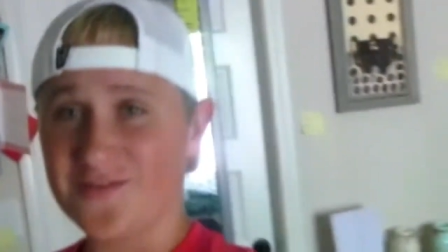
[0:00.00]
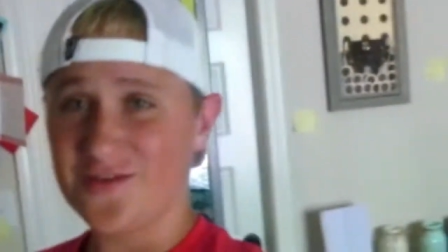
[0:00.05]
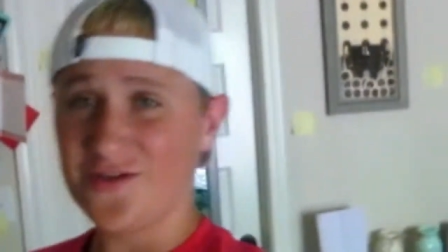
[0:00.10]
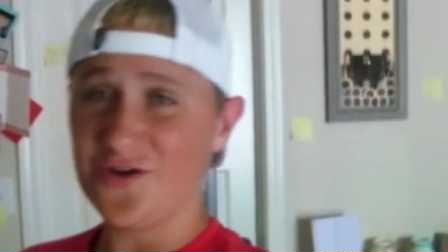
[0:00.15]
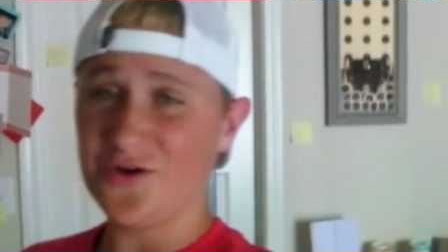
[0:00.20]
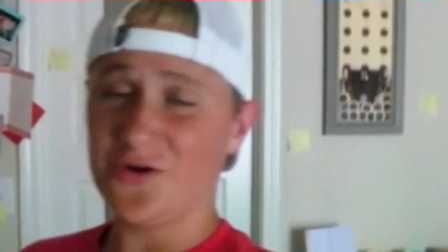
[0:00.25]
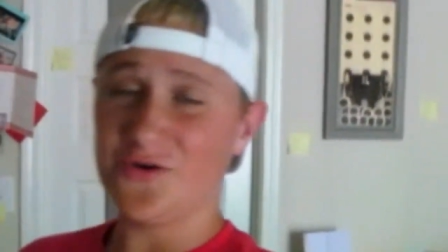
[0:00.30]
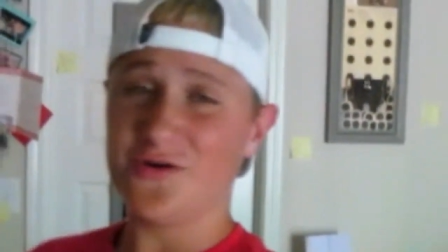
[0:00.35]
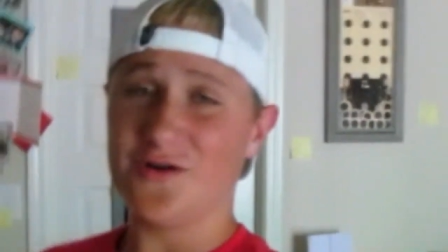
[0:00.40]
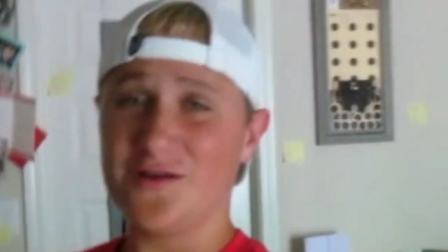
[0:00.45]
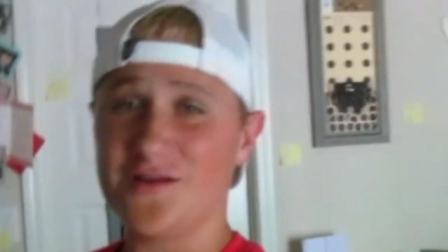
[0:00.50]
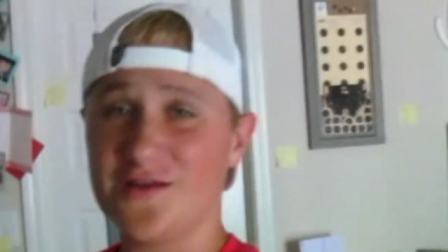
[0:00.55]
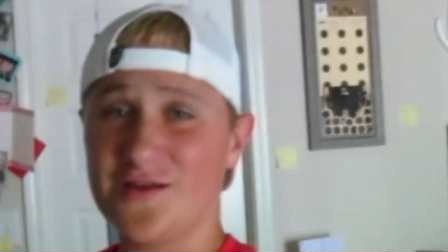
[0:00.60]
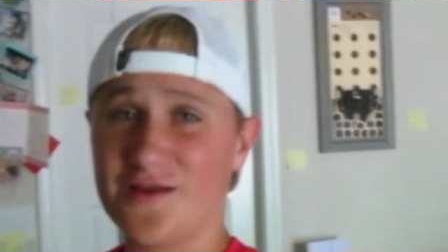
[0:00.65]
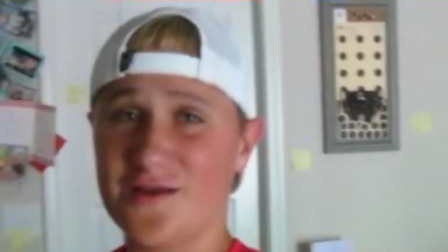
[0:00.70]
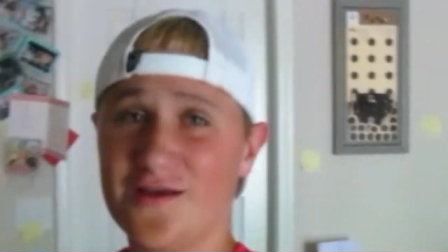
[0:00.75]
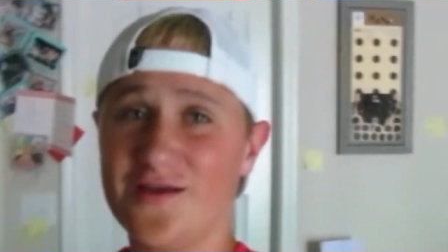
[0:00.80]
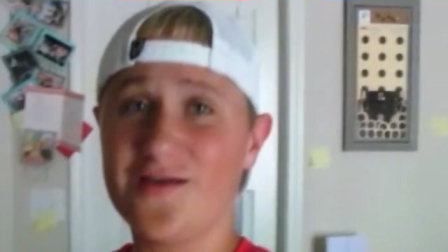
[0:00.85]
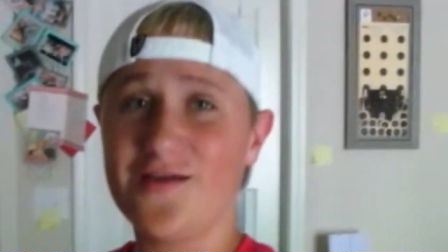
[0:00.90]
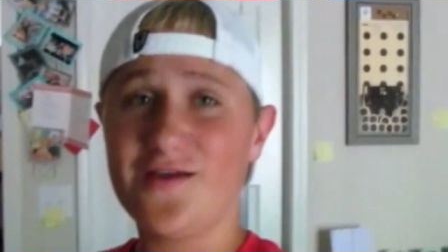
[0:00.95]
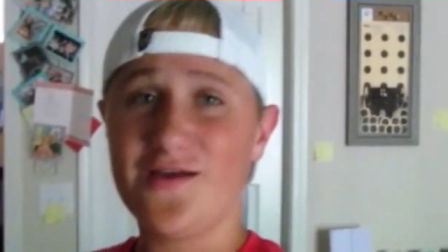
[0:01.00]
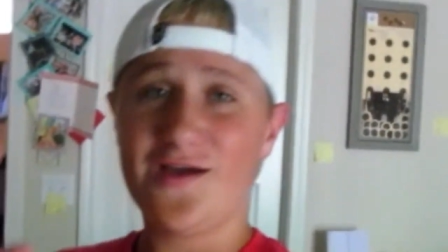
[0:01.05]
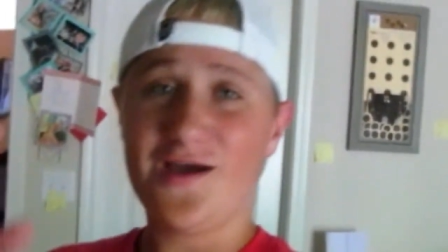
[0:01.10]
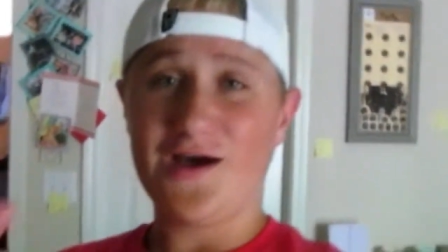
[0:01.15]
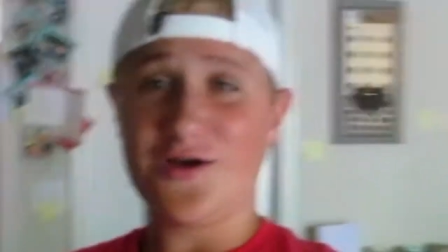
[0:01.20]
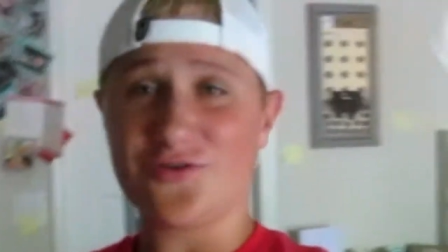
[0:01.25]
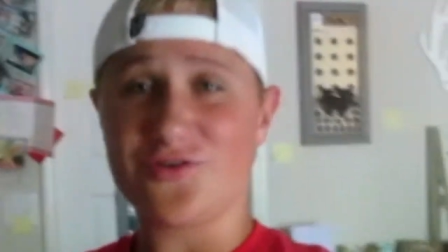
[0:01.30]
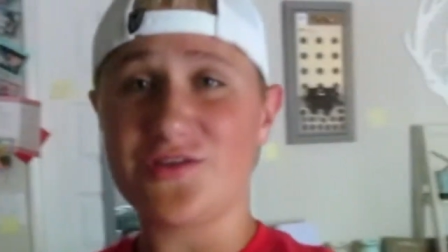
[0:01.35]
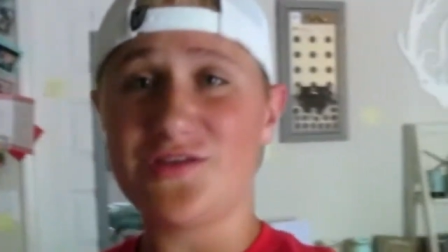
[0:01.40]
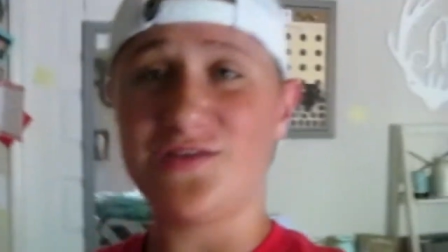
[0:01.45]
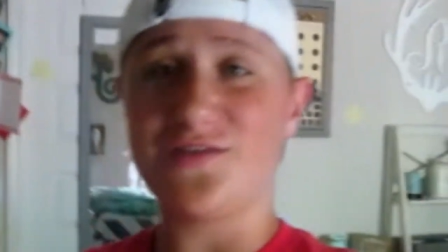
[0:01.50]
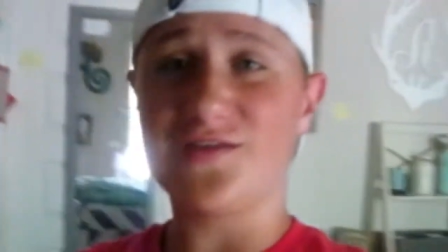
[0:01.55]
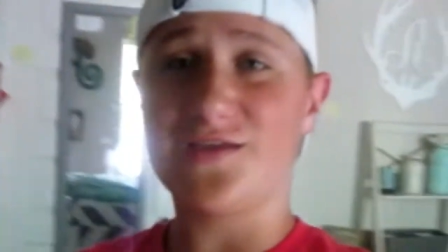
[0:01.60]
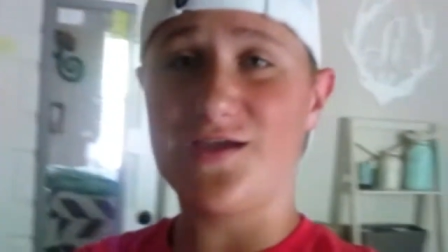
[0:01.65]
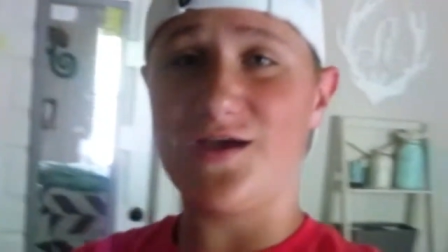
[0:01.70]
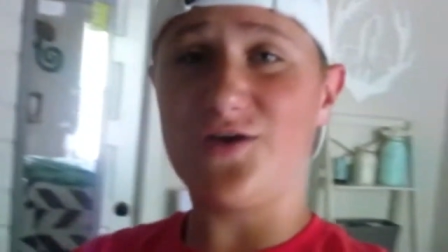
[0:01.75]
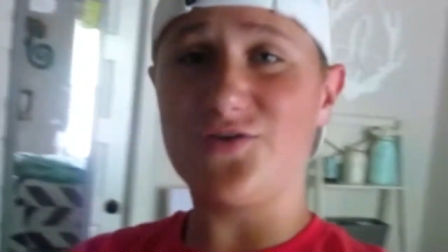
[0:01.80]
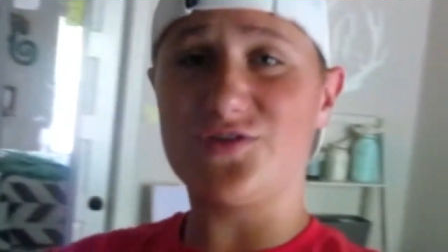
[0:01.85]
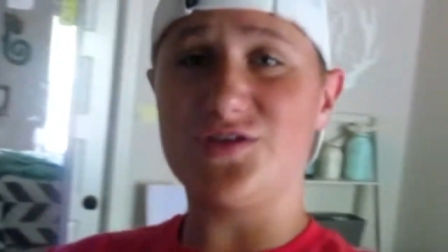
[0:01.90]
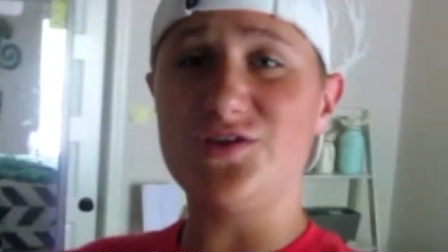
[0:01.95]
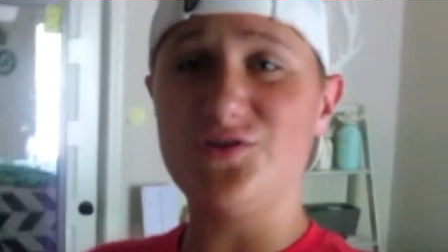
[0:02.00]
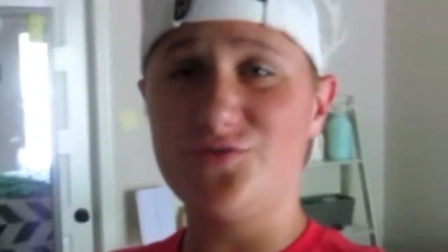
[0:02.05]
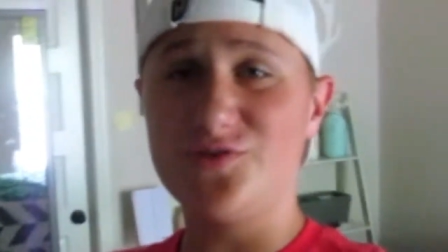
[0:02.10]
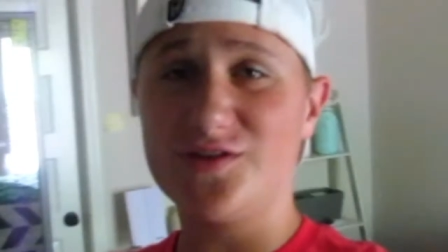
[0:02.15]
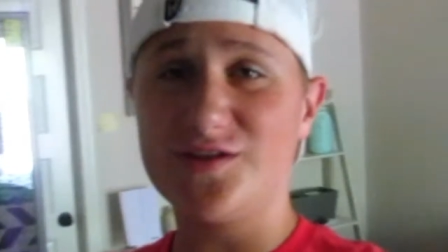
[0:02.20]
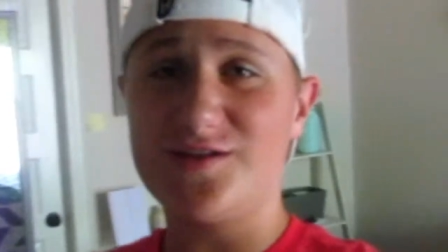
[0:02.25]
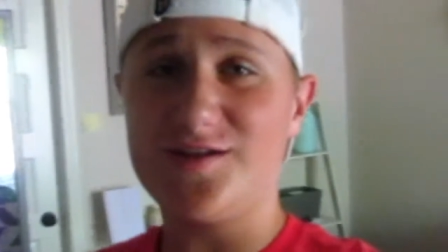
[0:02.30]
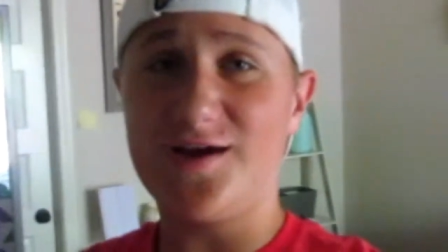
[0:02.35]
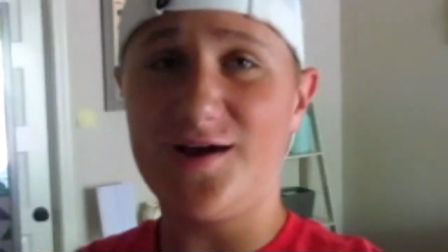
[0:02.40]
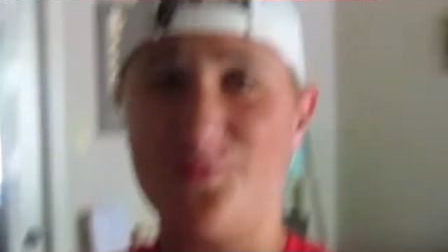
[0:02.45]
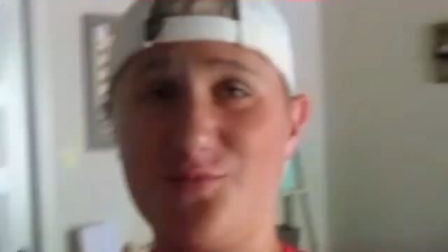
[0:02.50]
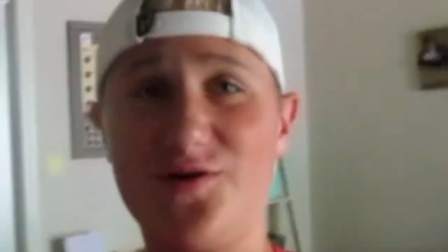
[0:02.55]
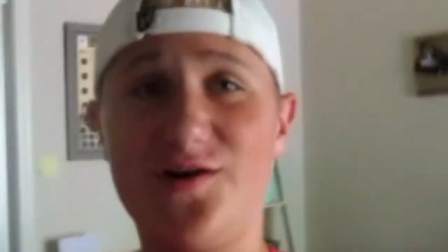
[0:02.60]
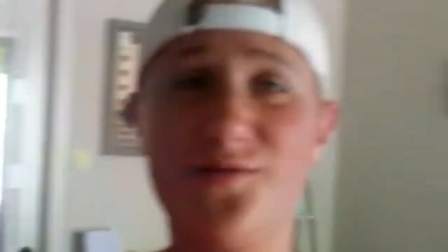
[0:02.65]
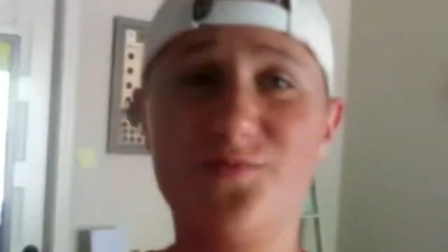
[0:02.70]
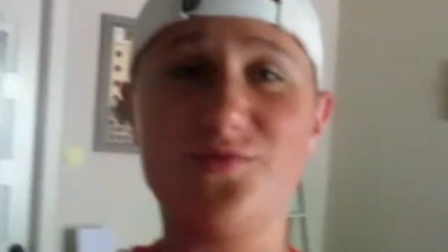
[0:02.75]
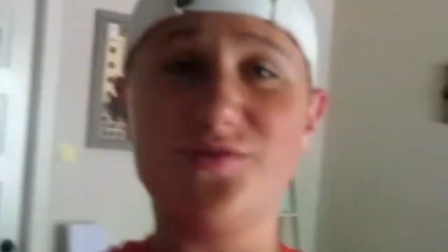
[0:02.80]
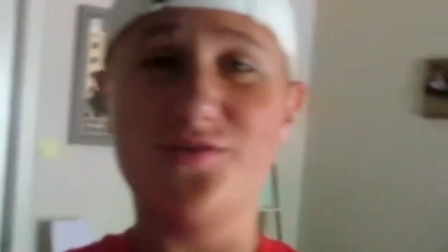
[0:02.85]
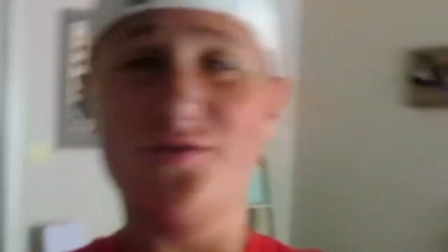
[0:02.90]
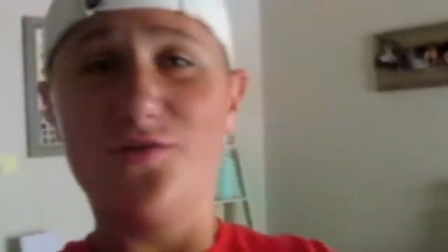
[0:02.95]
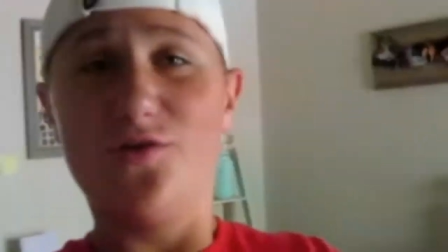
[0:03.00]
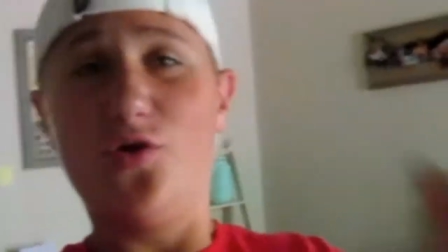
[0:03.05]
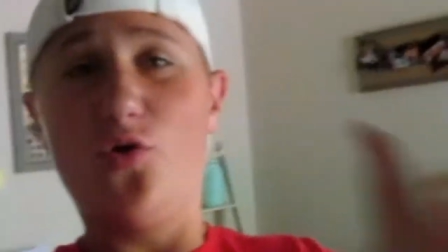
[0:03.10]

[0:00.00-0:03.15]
So I'll see I'll see you in the time lapse.